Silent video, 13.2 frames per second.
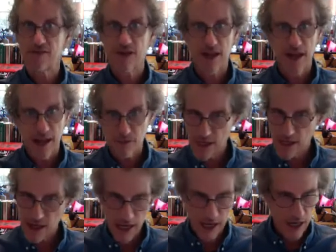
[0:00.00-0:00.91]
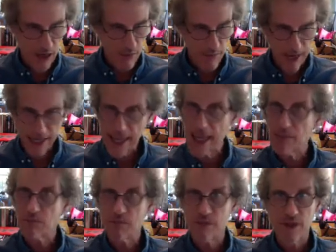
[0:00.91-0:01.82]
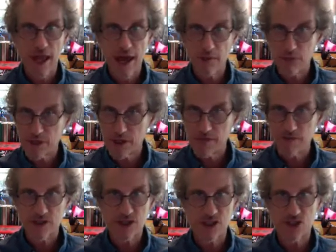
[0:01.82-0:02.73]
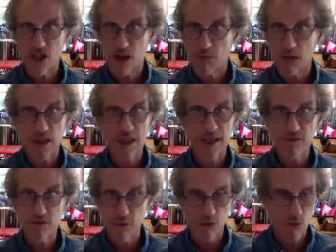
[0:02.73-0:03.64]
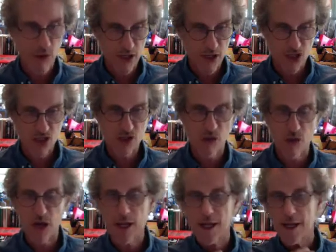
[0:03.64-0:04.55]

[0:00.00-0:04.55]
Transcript: And I was like, I can't not believe this. This is unbelievable. What a story.